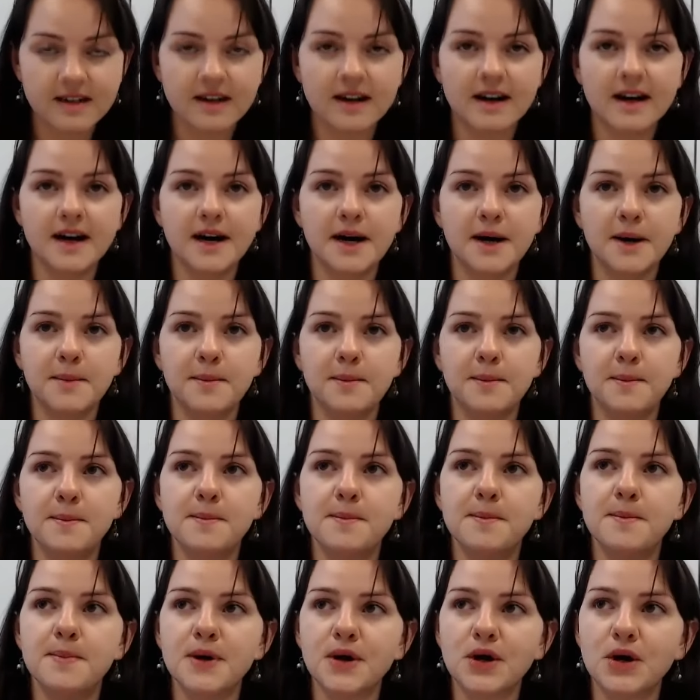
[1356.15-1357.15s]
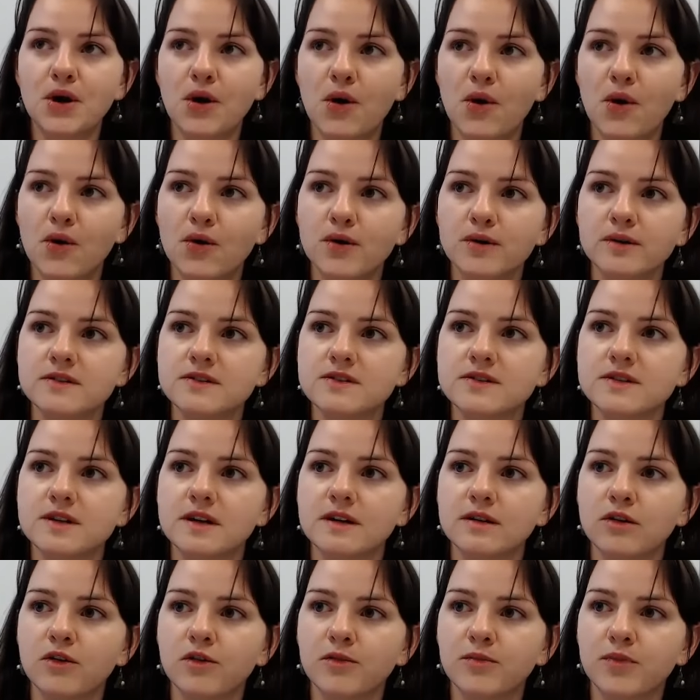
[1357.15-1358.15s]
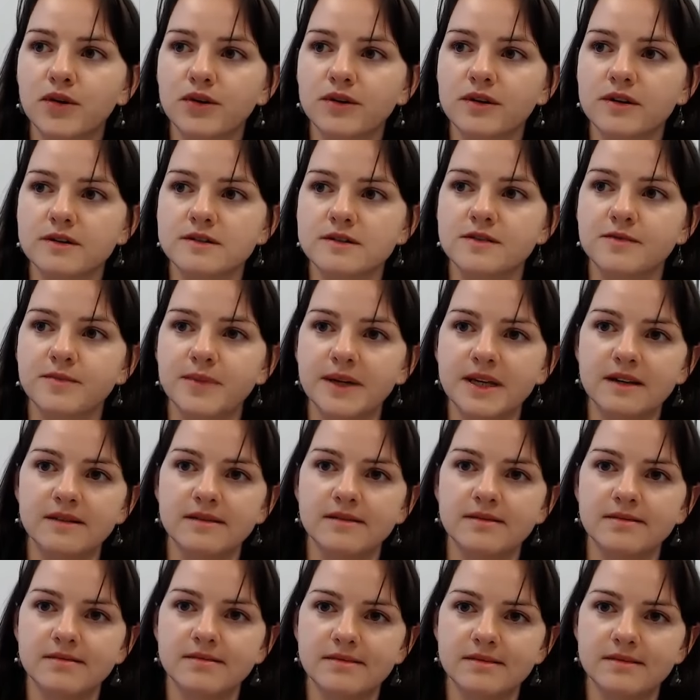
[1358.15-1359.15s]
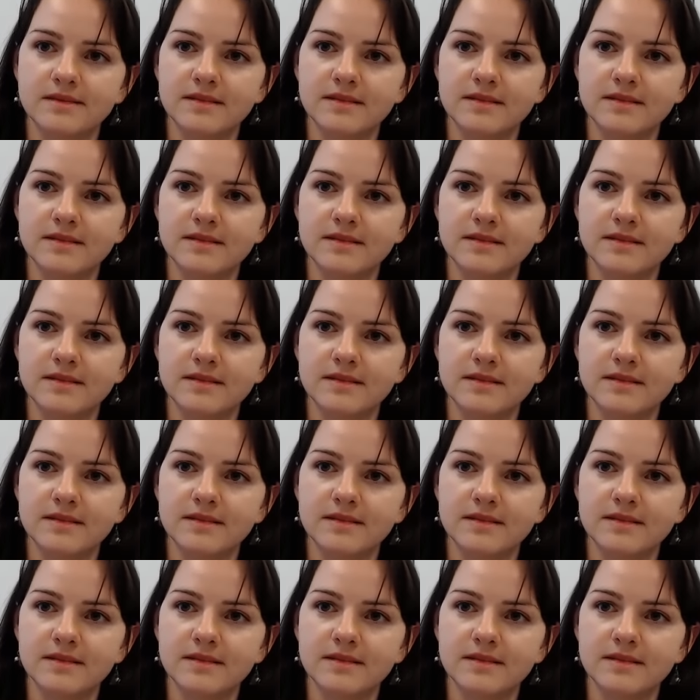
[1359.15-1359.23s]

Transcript: because a lot of products have been,